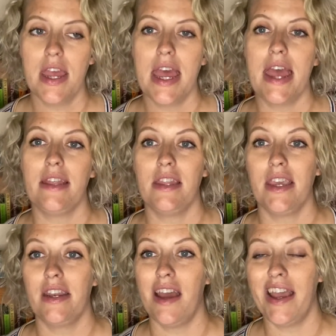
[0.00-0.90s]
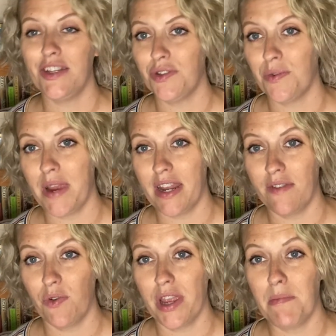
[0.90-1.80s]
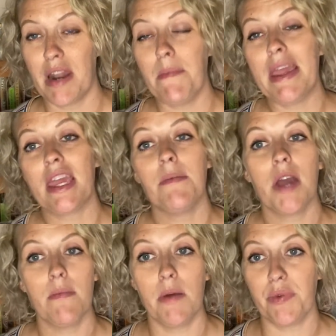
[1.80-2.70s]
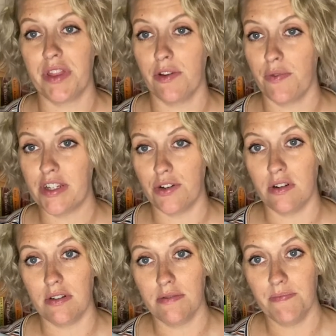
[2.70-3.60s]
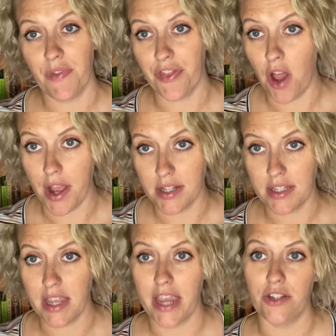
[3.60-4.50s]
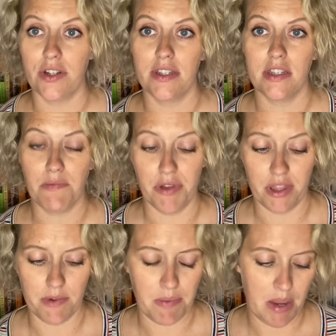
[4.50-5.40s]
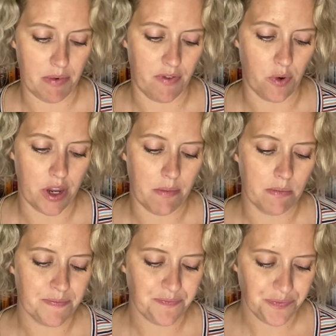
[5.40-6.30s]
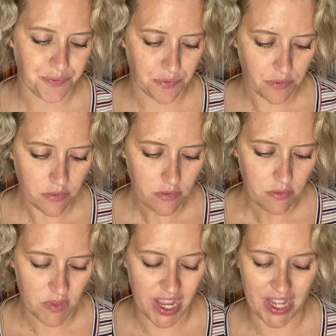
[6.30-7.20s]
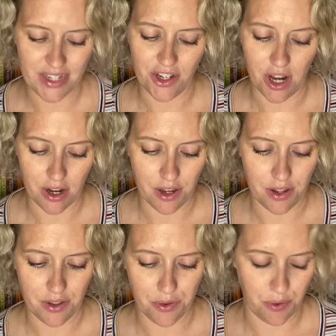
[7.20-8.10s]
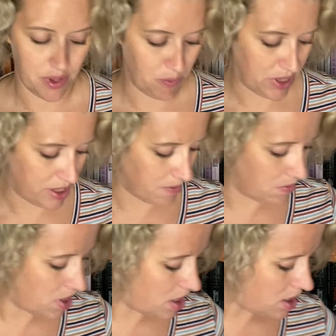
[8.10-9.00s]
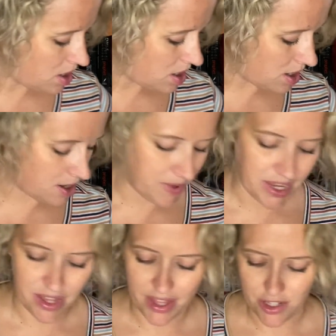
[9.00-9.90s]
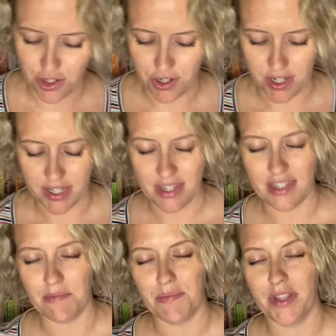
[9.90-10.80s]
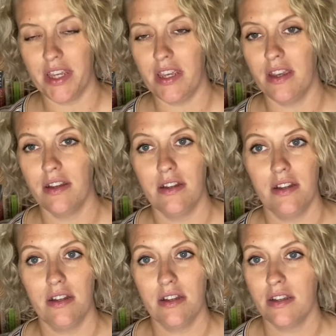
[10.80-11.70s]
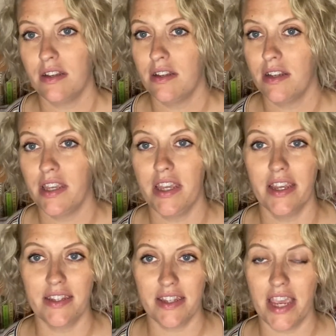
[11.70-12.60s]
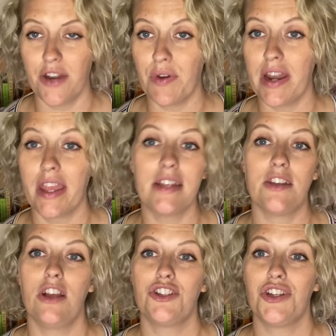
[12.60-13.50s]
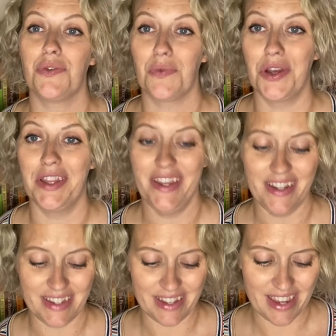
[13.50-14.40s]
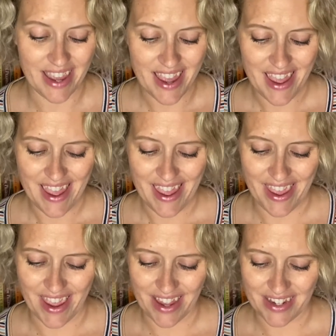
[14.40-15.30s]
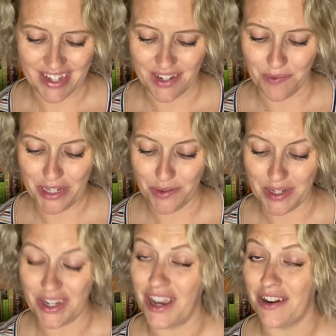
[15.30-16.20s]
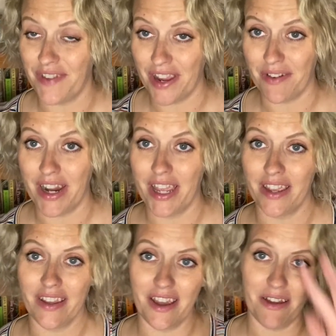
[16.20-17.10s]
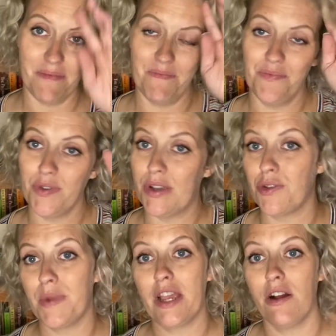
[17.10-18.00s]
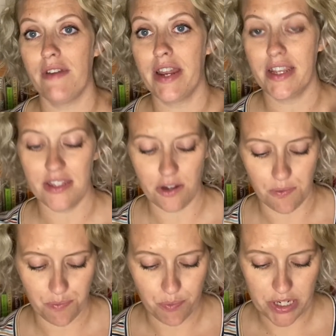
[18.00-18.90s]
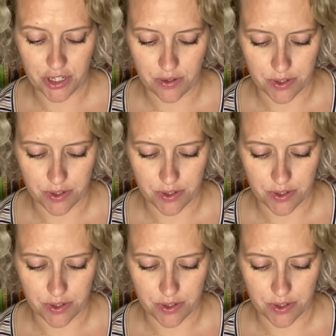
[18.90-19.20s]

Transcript: And then I do the writing for him, but I make him come up with the original thoughts. I just put them to paper for him and talk through them with him. Um, again, that's just simply, he gets handwriting exhaustion really easily. And we do a ton of handwriting um, throughout the week already, so we just don't do